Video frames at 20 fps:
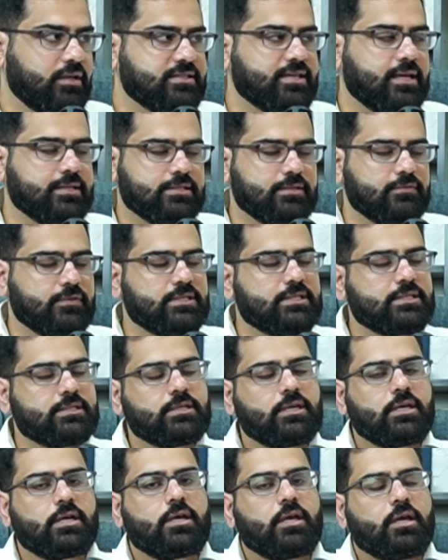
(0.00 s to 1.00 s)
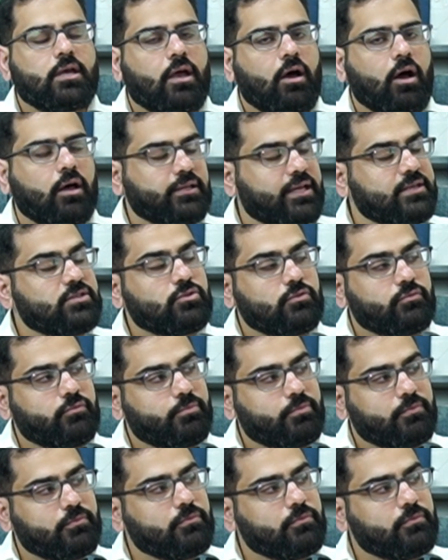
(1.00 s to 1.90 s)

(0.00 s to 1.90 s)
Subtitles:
intensivist unless you've